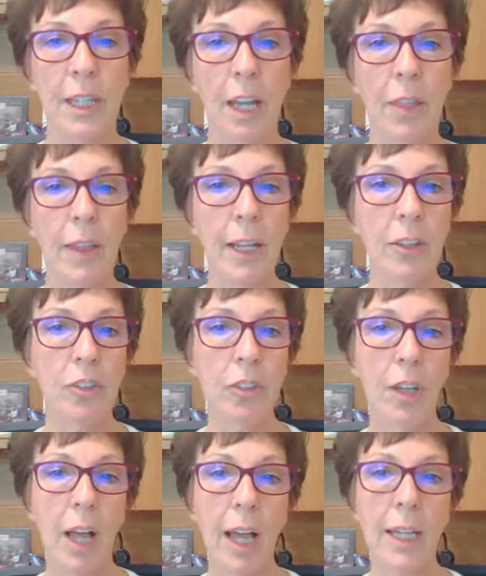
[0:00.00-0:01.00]
And then on
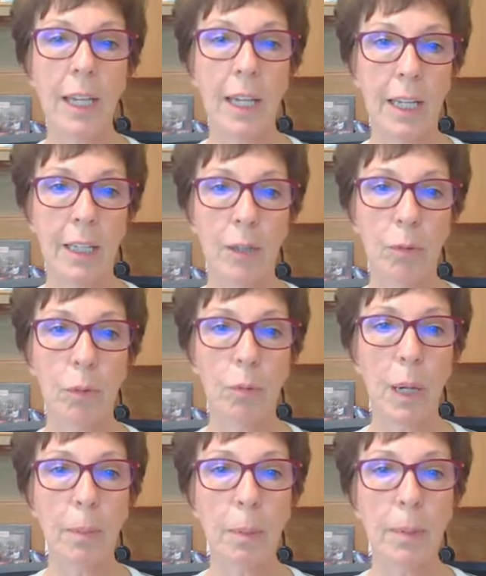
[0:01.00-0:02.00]
July 8th, we'll
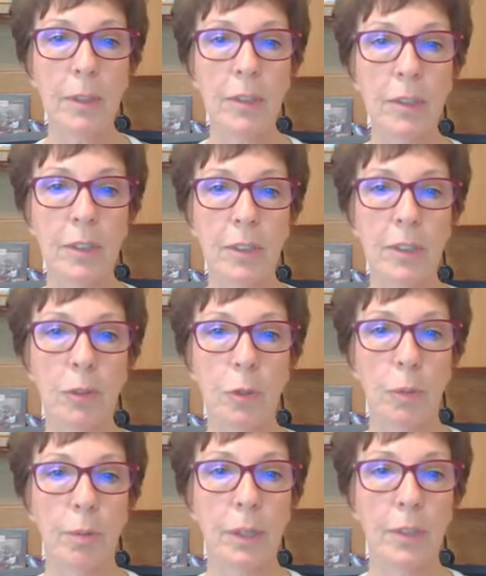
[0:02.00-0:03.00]
wrap up our series
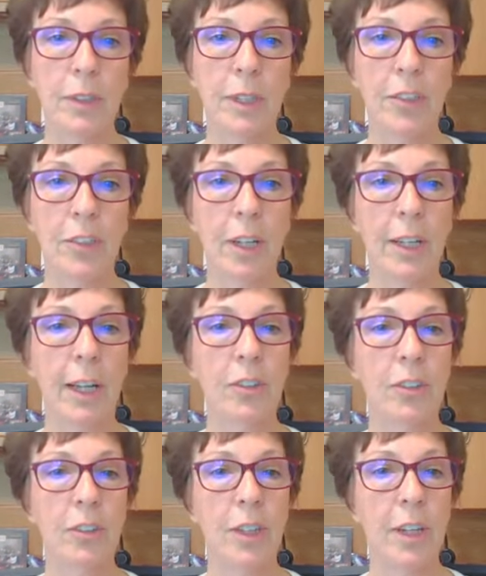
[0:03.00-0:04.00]
with a presentation on
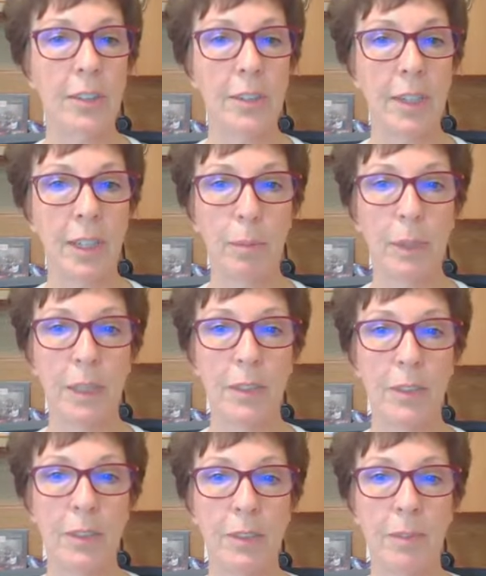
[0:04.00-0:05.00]
exercise and
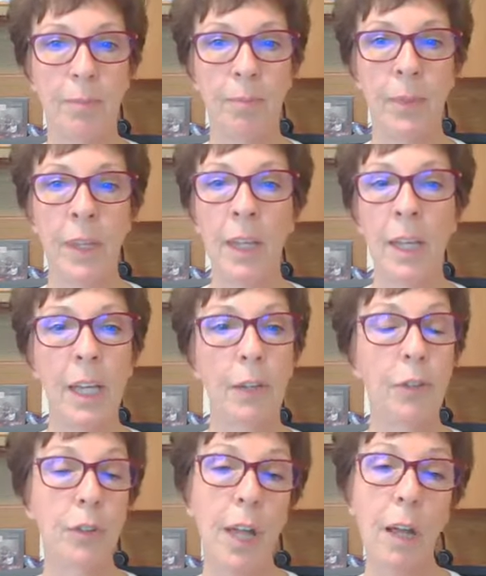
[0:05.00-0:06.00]
diabetes.
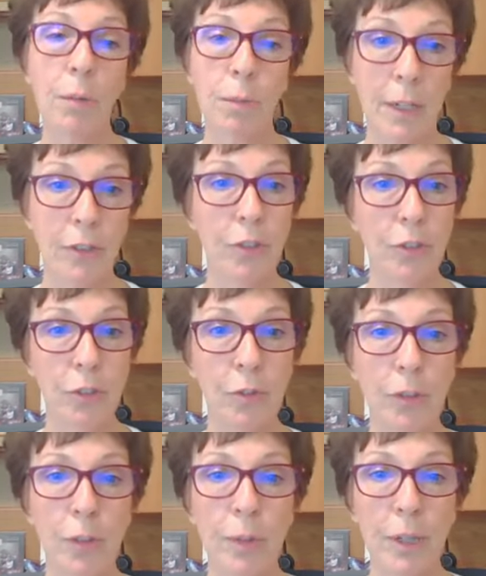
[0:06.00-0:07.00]
If you're not registered
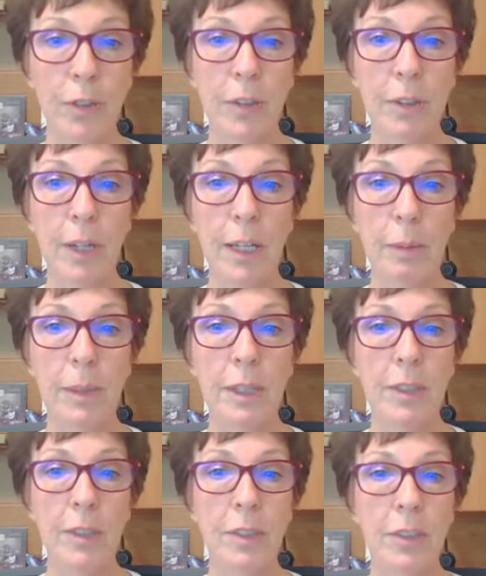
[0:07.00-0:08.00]
for the rest of the
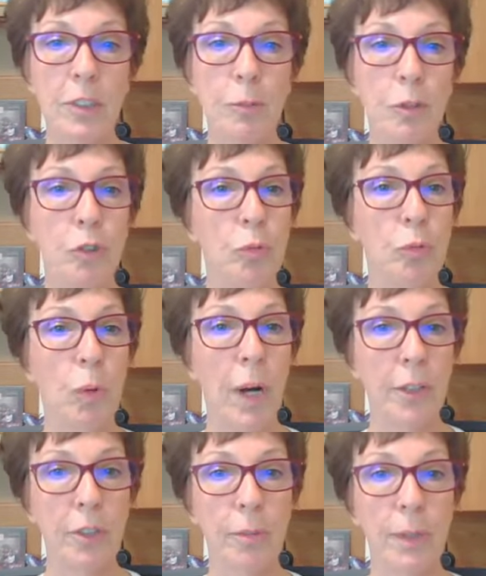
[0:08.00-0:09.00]
diabetes series, but you
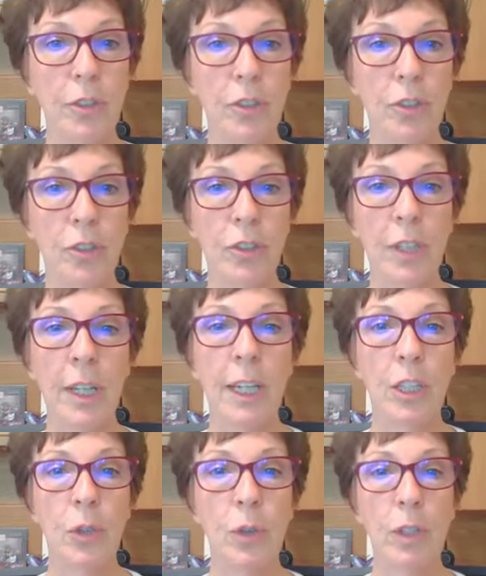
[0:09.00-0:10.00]
want to register,
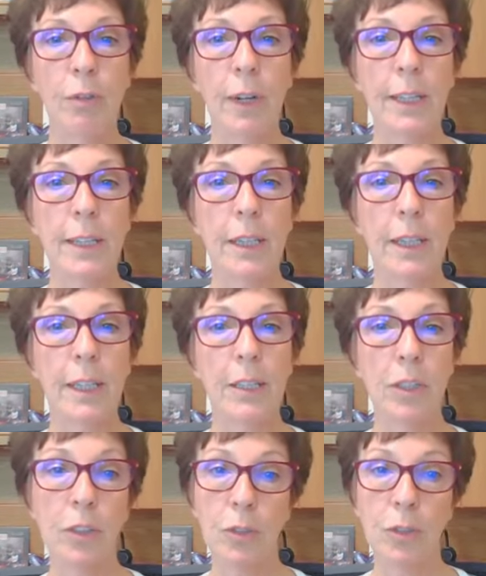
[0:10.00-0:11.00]
you can find the link
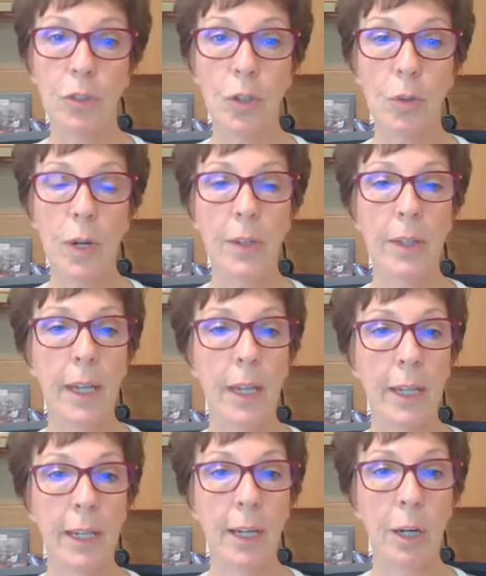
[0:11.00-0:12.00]
to do so on the
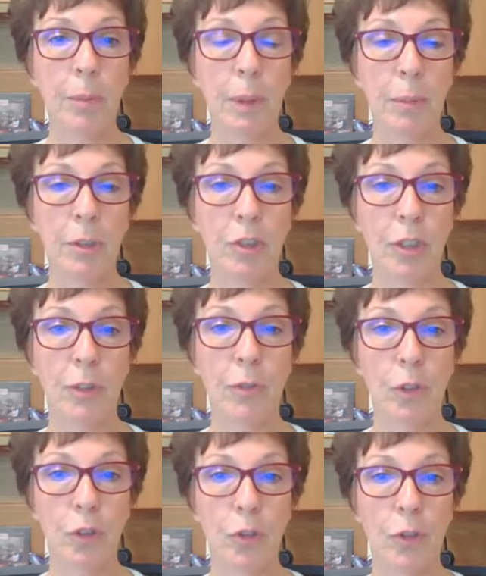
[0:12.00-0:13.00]
AARP Michigan
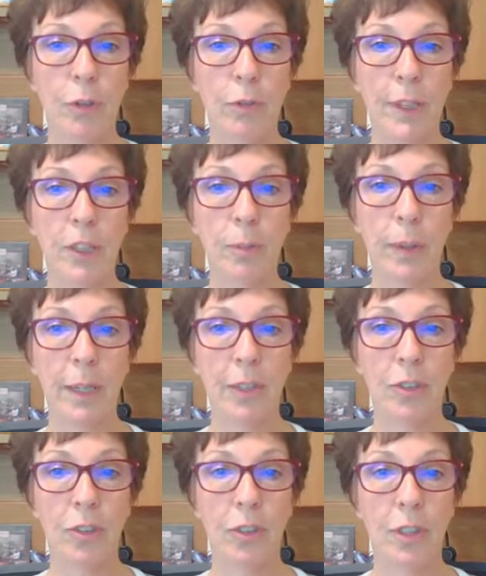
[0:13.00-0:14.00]
virtual events
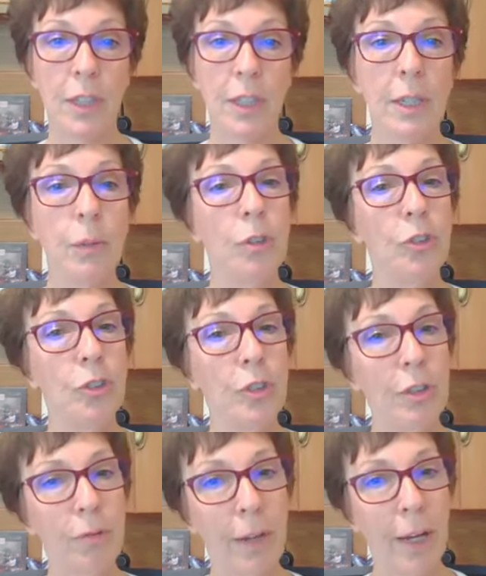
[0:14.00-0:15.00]
page, which you
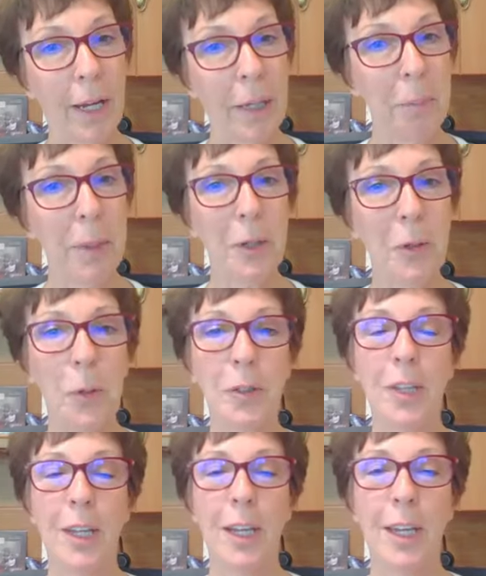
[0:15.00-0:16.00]
can find by going
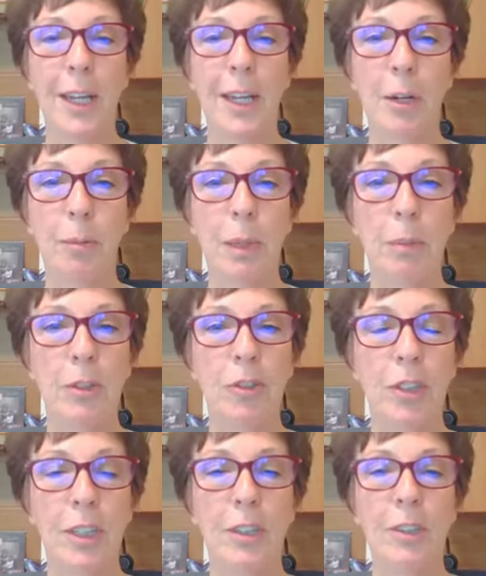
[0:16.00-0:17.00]
to AARP
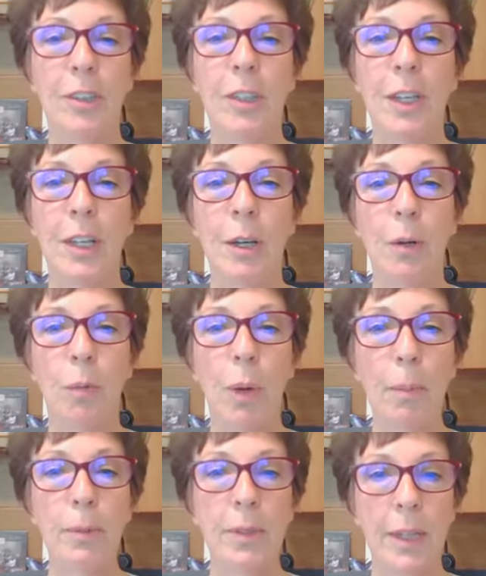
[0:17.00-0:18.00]
Michigan's
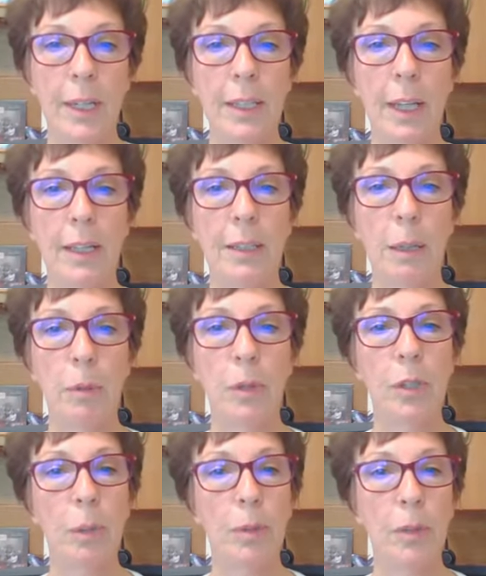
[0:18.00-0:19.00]
website at
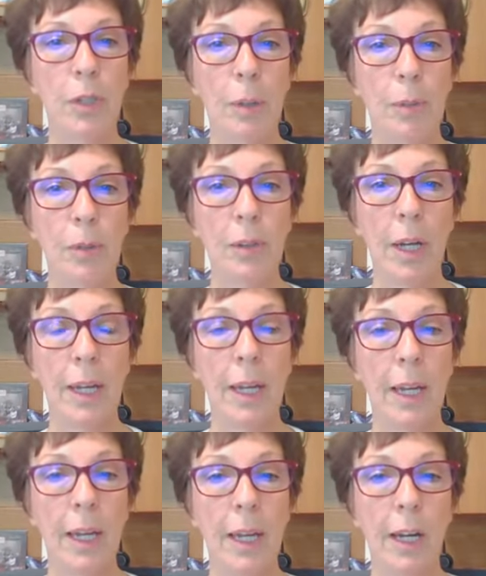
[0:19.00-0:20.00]

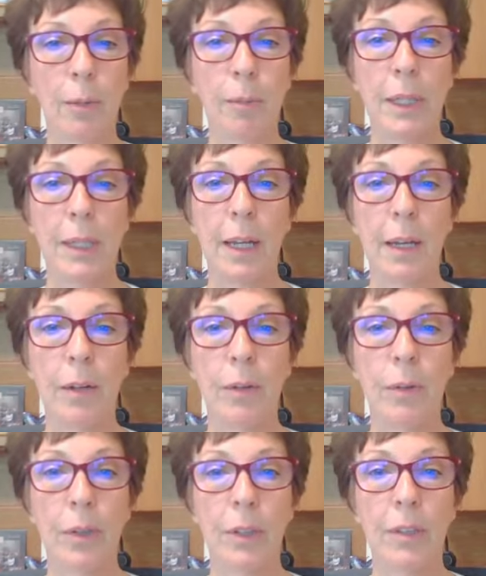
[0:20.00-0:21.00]

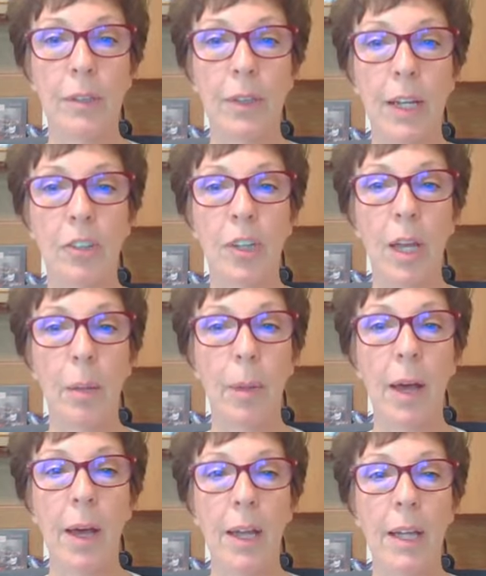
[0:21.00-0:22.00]

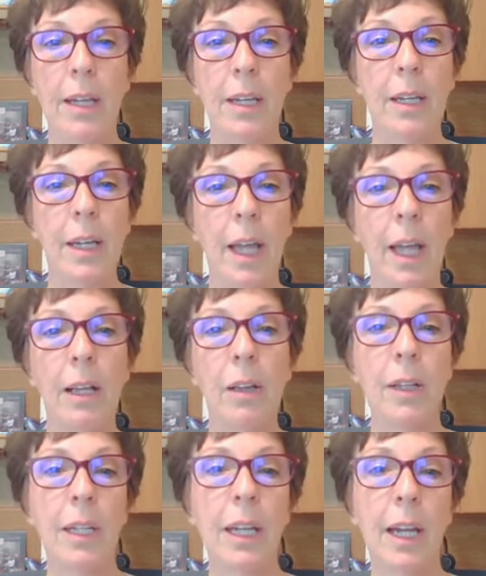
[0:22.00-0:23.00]
www.aarp.org/mi and
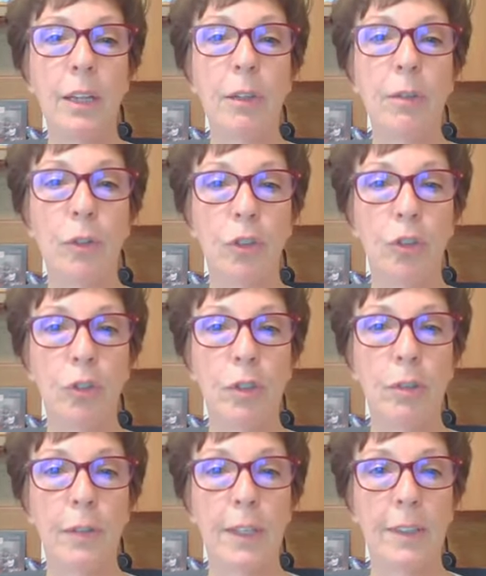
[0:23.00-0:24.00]
clicking on the virtual
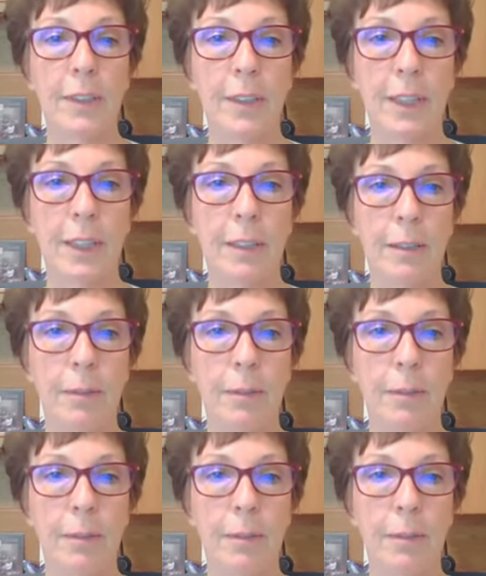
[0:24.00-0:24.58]
events link.